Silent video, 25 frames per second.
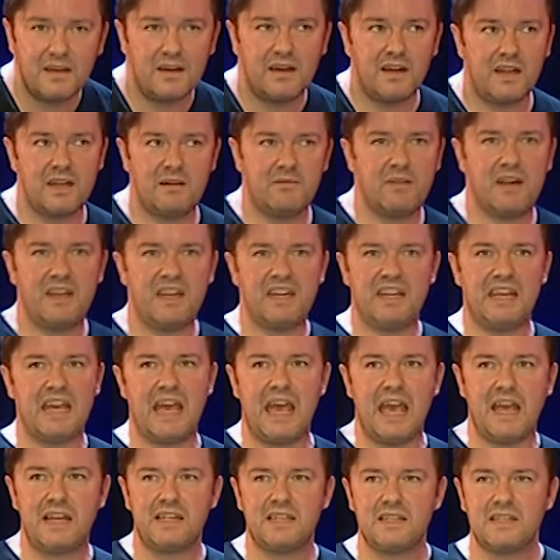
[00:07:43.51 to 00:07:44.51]
And he went,
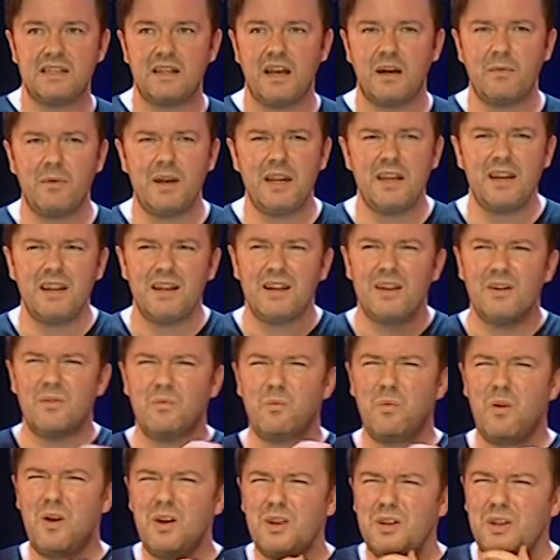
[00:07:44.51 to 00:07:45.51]
"Yes." I went,
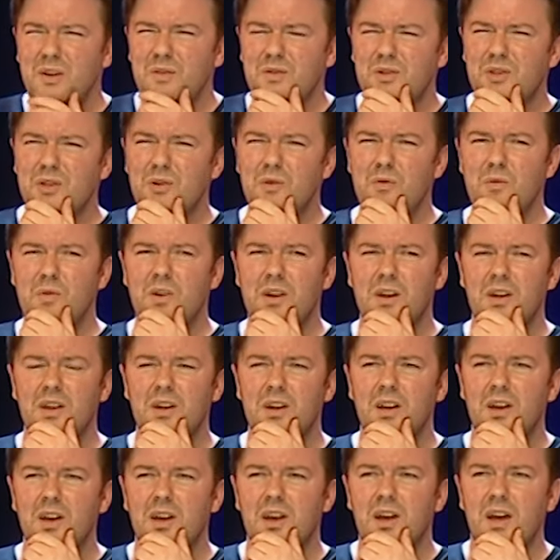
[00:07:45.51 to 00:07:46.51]
"What are you talking?
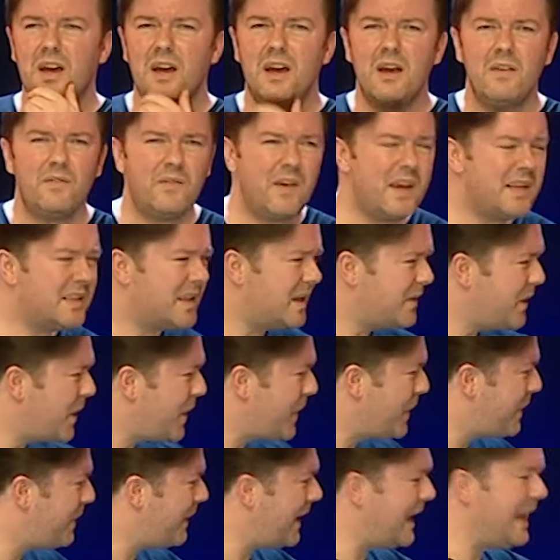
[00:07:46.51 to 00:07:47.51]
There's other
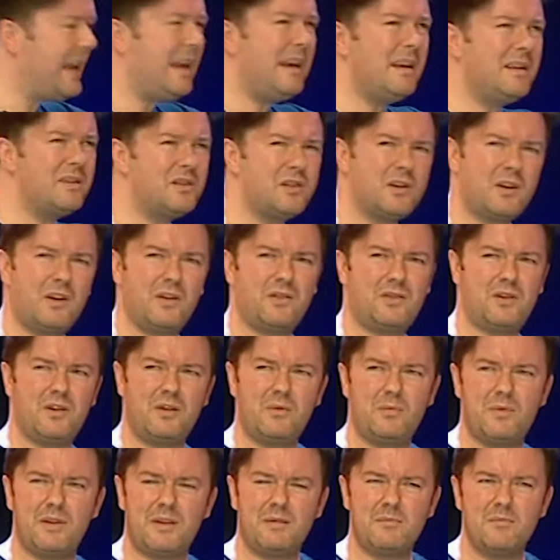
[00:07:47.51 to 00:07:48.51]
things you could
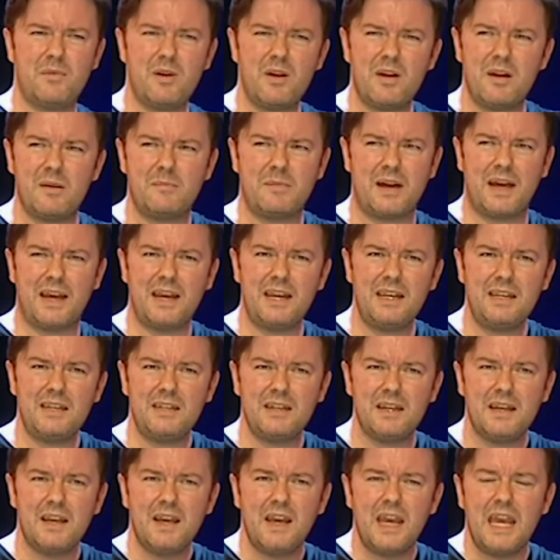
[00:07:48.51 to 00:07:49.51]
do with a mermaid."
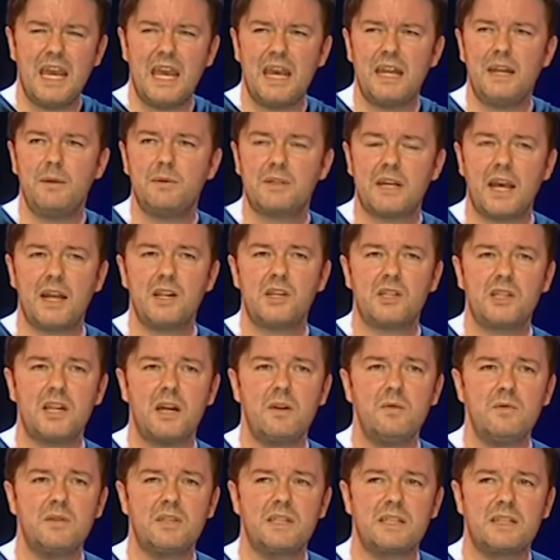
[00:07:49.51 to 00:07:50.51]
And he was getting
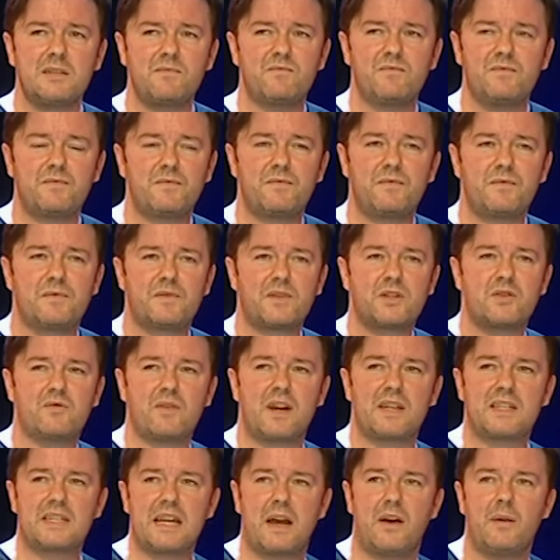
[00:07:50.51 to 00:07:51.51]
so
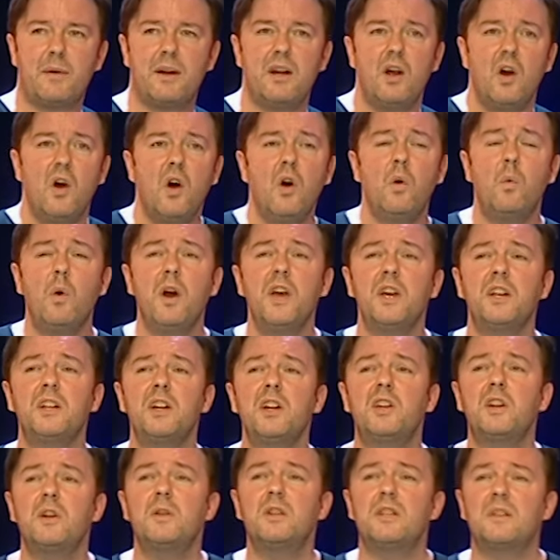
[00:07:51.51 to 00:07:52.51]
stressed out. He went, "Oh, what are you
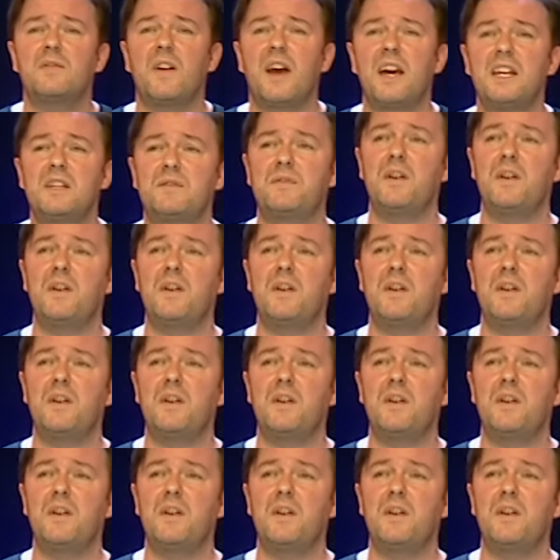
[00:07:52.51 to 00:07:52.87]
going to do, Gervais?